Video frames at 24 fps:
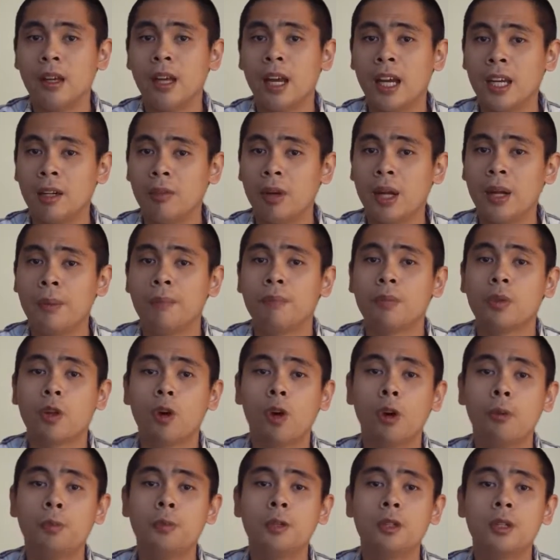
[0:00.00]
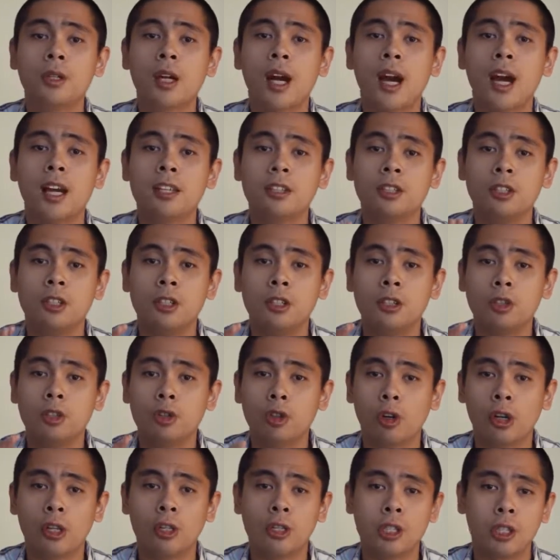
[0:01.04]
Anyway, hope you guys
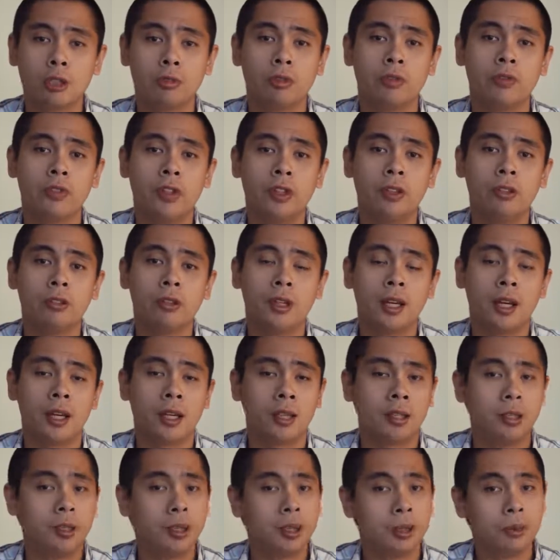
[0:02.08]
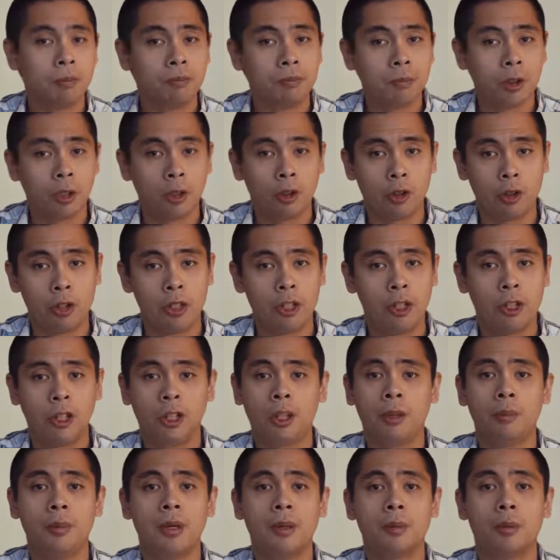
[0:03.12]
enjoyed this review and learned a
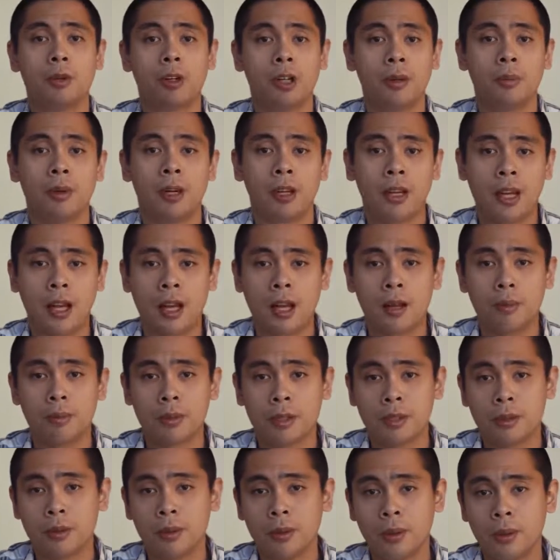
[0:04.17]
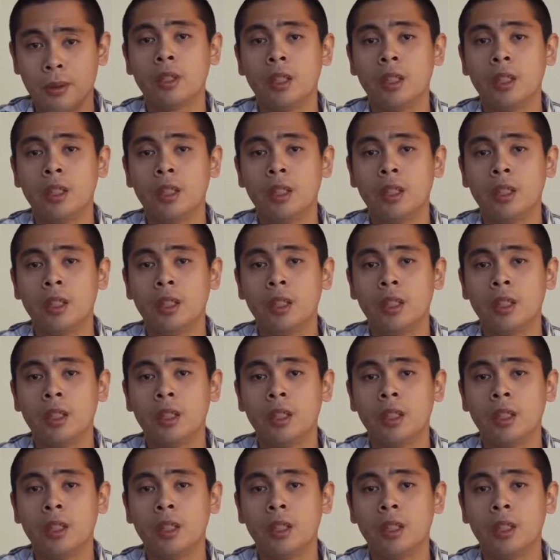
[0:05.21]
little bit more about Alps.